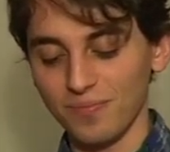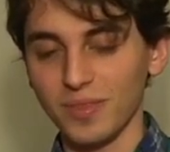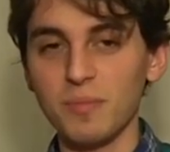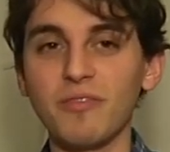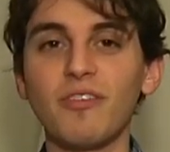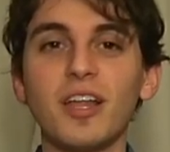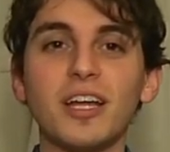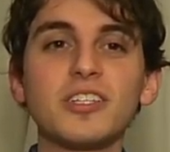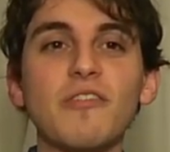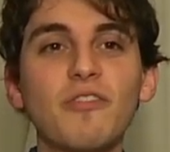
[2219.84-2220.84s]
It'd be funny,
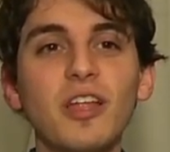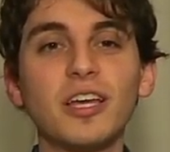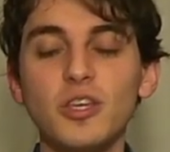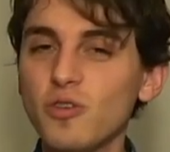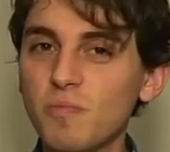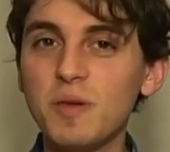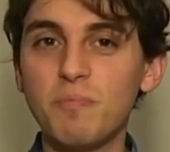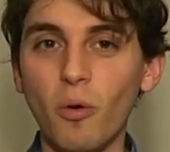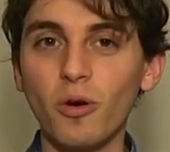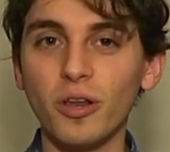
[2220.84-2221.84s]
because I feel like you could be
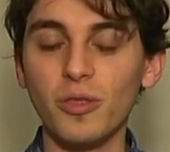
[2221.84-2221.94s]
born